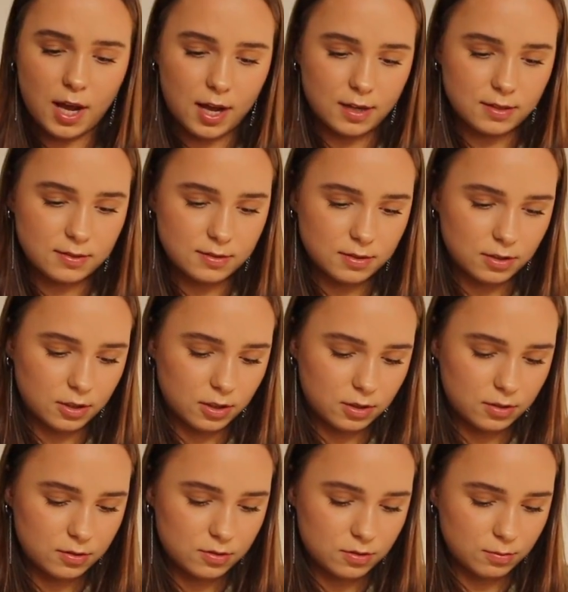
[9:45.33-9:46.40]
answer
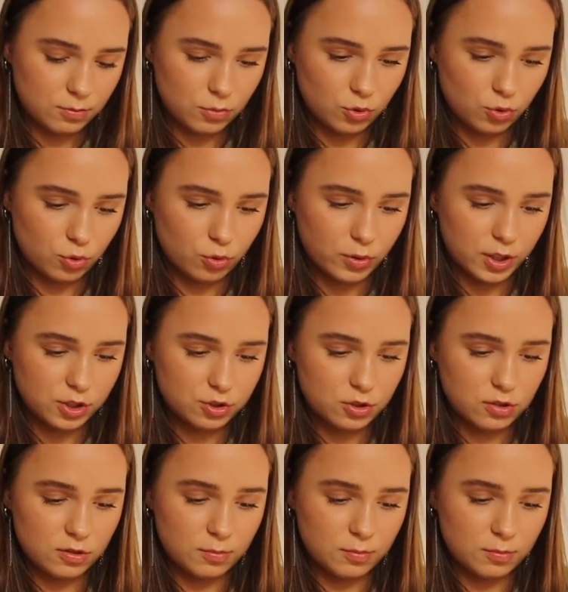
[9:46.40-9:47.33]
some more questions.